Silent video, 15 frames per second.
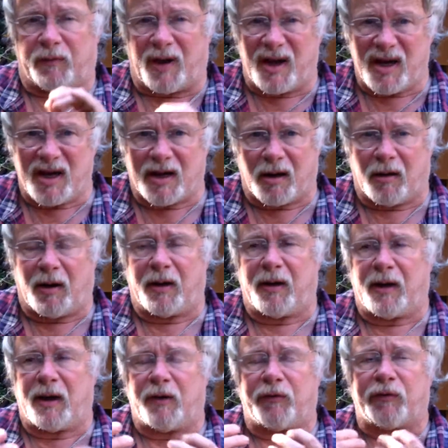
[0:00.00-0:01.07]
of any kind,
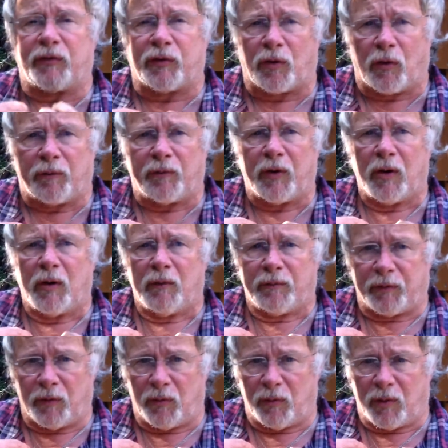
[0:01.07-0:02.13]
need soft
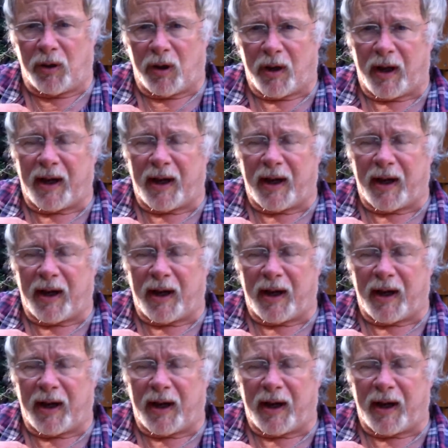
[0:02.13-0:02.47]
food.